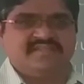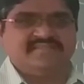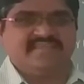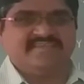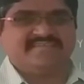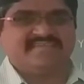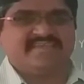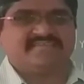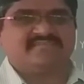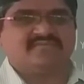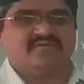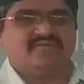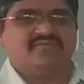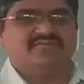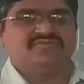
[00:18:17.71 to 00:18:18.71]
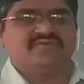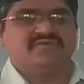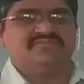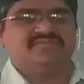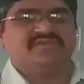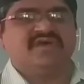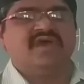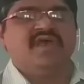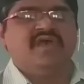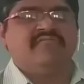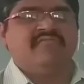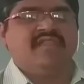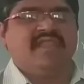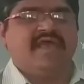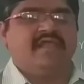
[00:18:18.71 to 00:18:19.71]
These sex chromosomes
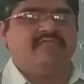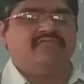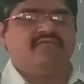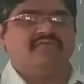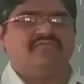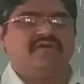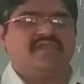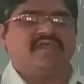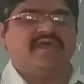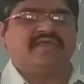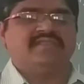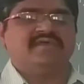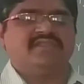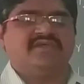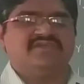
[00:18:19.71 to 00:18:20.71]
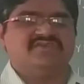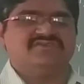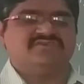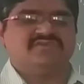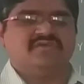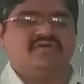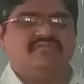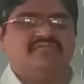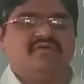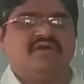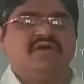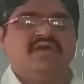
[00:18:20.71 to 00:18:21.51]
will helpful for either addition of